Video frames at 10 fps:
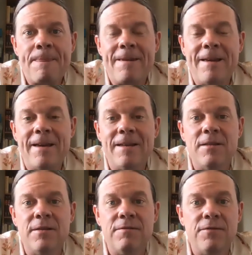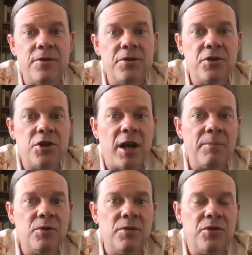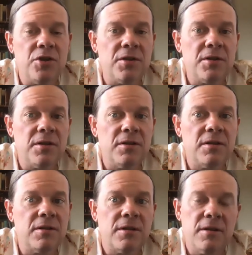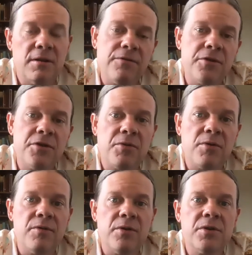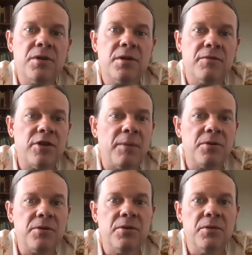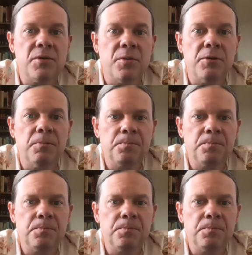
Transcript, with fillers: and the first chapter of Genesis and the first three verses of chapter 2 as well.